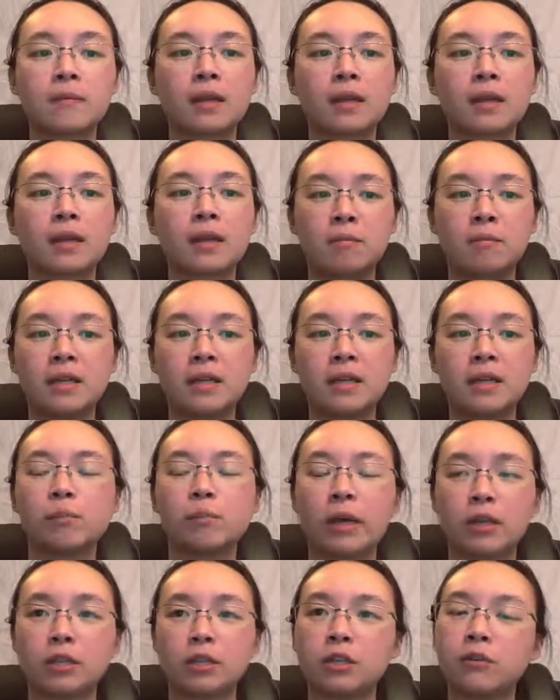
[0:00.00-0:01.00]
And because
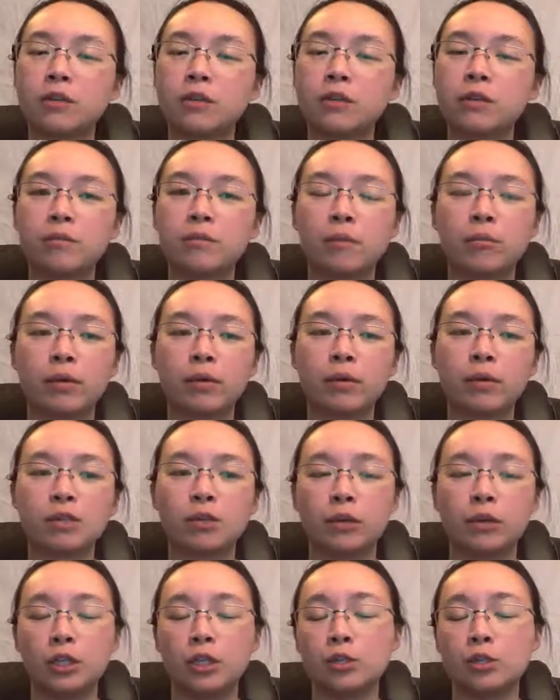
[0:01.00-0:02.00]
bacterial membranes
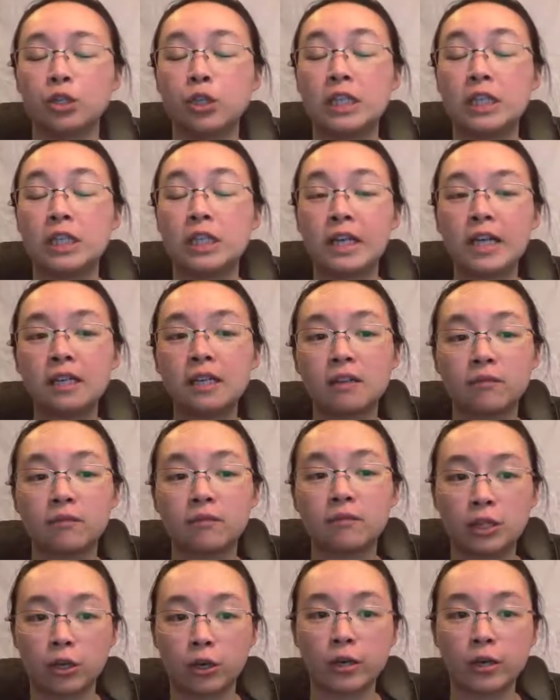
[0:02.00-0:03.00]
are usually negatively
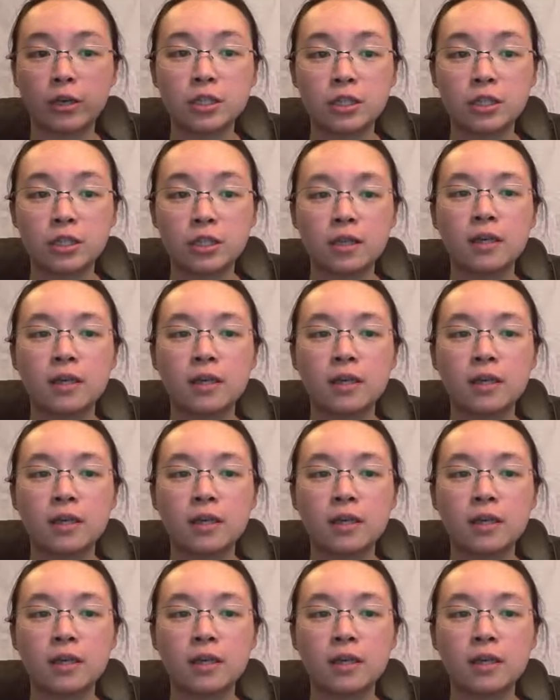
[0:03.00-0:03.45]
charged,